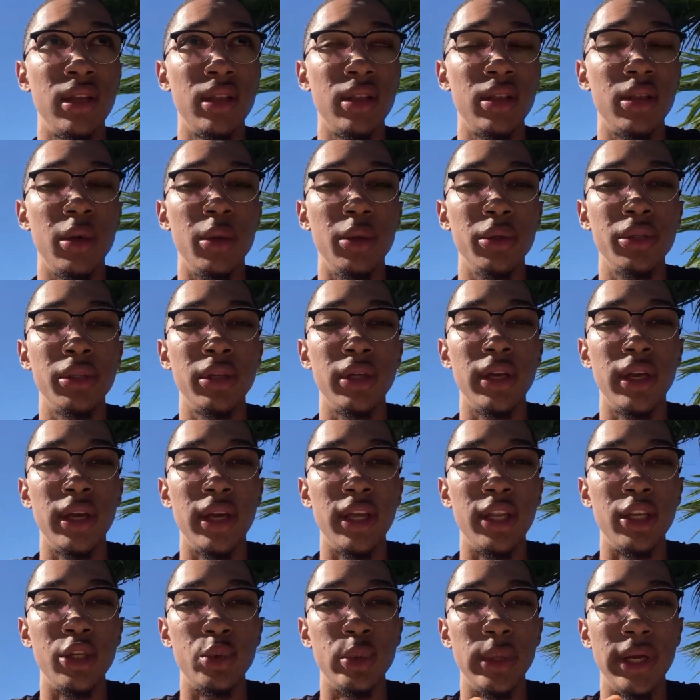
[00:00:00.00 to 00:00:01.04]
They're also
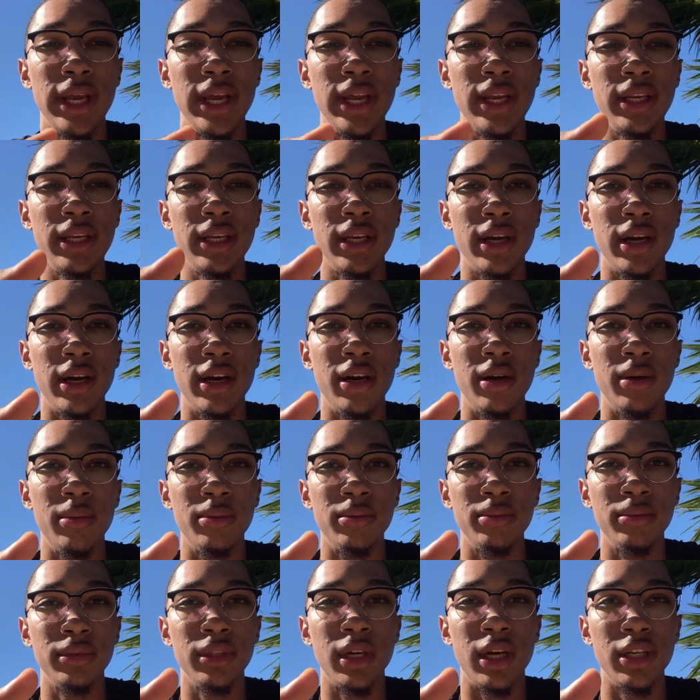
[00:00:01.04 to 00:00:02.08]
gonna drain your
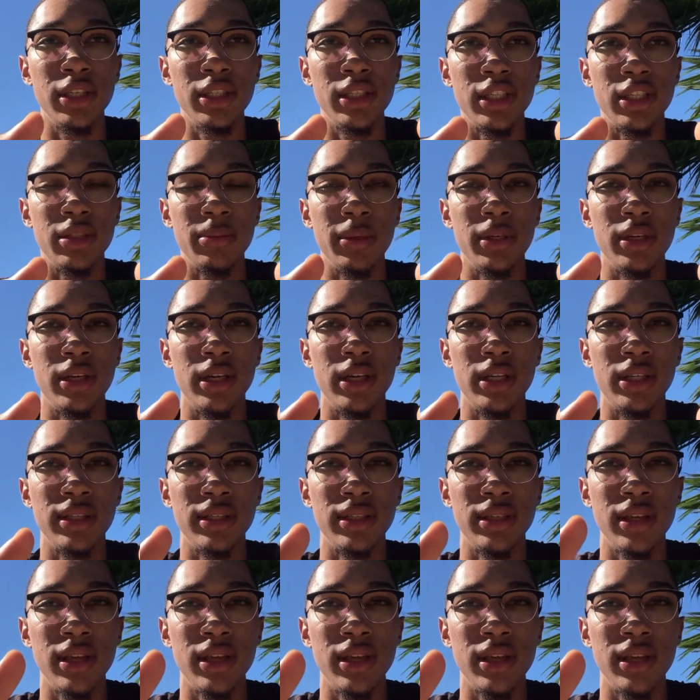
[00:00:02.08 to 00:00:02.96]
conscience, because